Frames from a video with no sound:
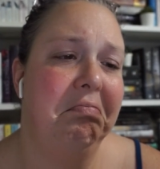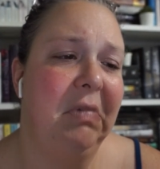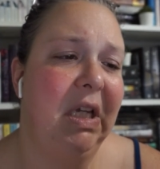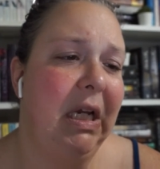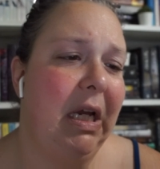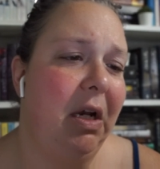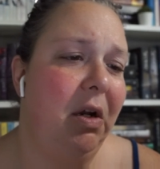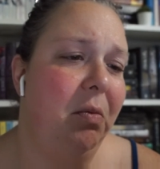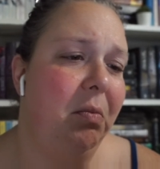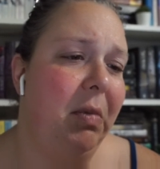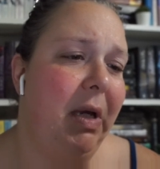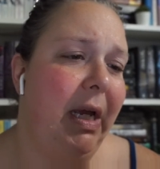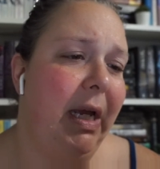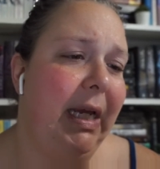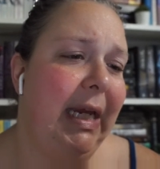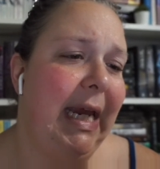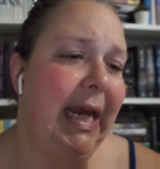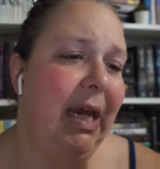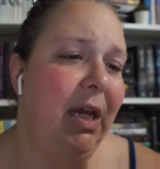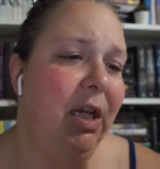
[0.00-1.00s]
Like, I
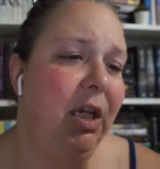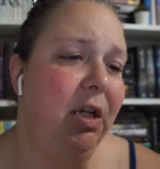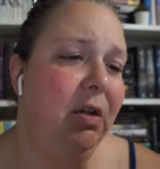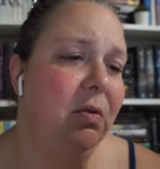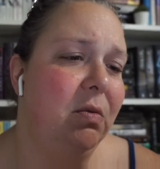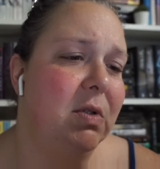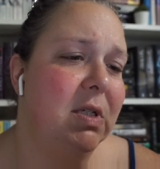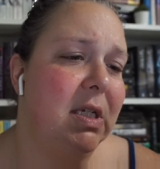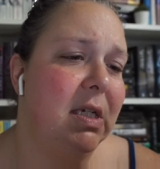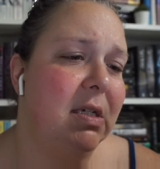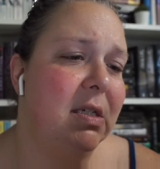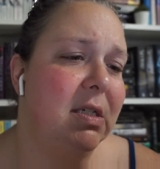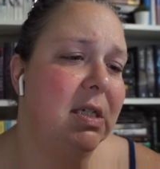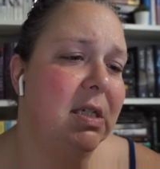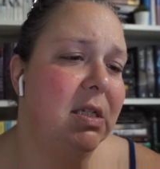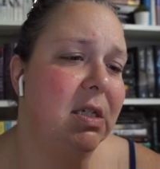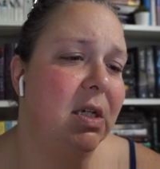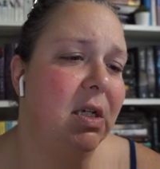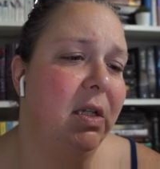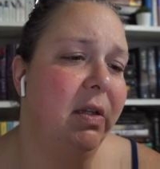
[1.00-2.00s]
can't use this.
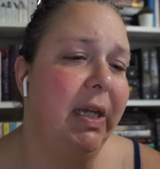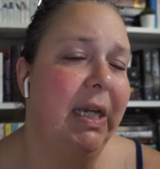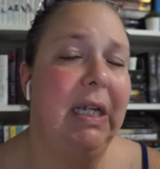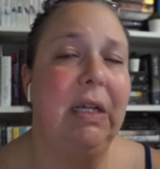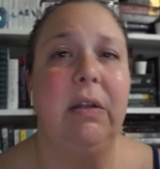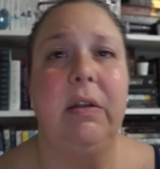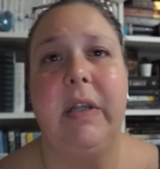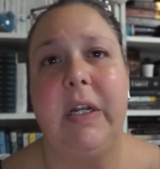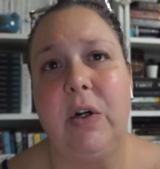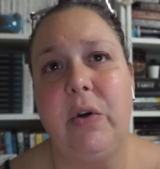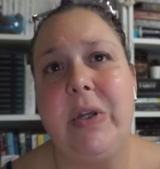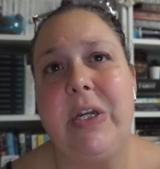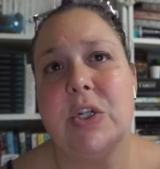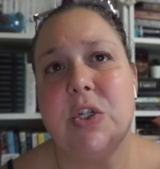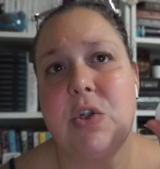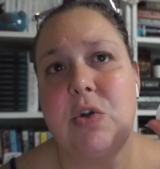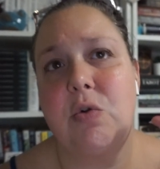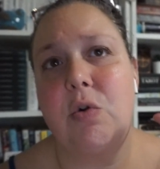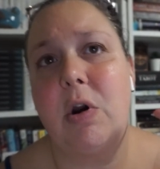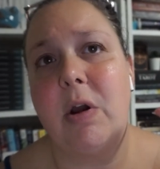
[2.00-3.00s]
It's gonna, like, literally
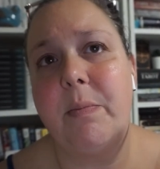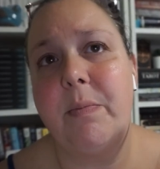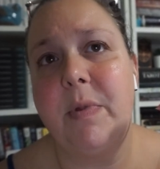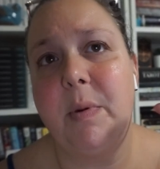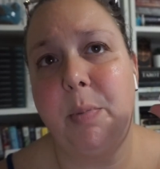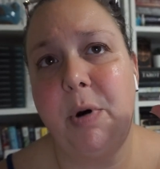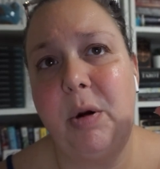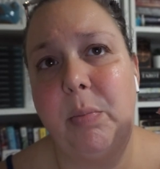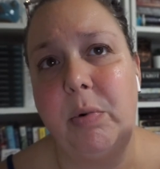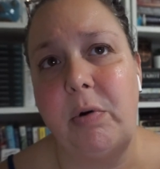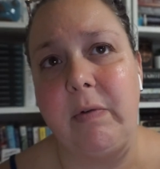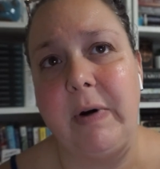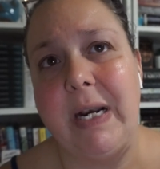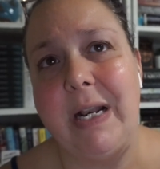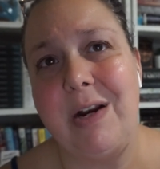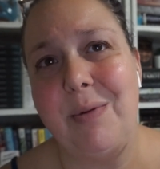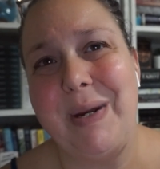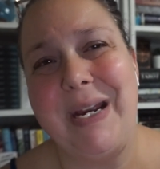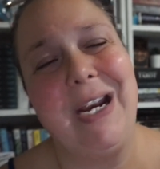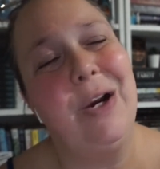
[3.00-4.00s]
scrub the purple right
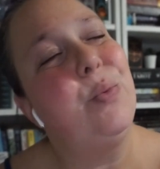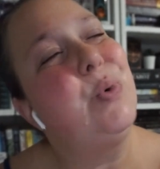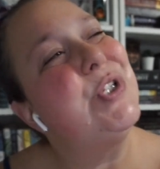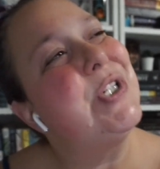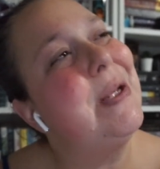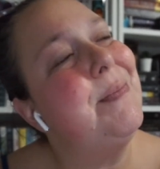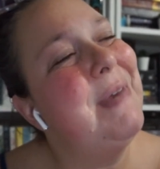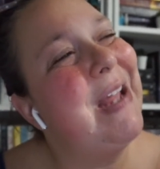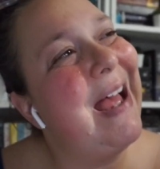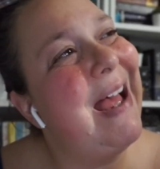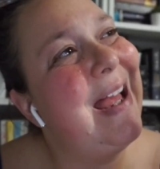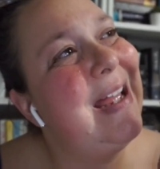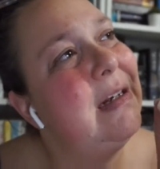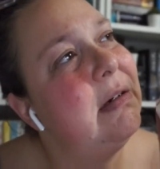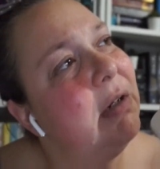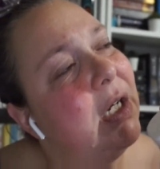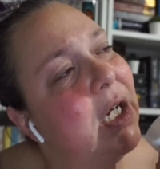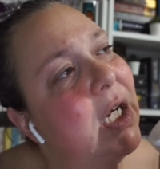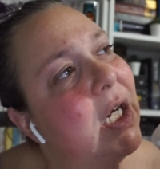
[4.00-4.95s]
out of my hair, which I'm not,